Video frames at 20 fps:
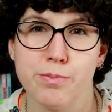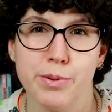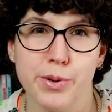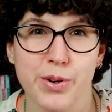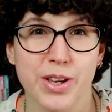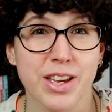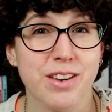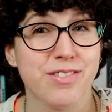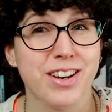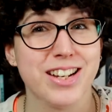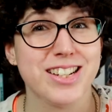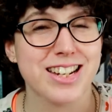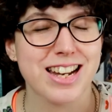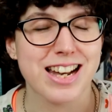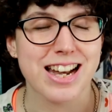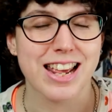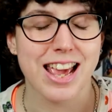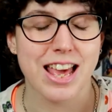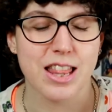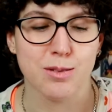the book if I
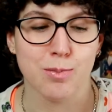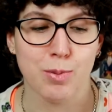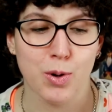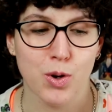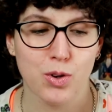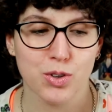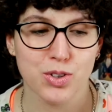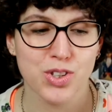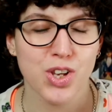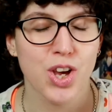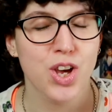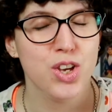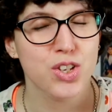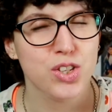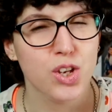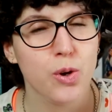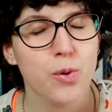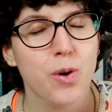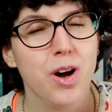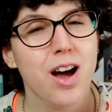didn't get the box.
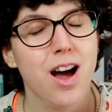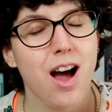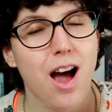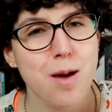So,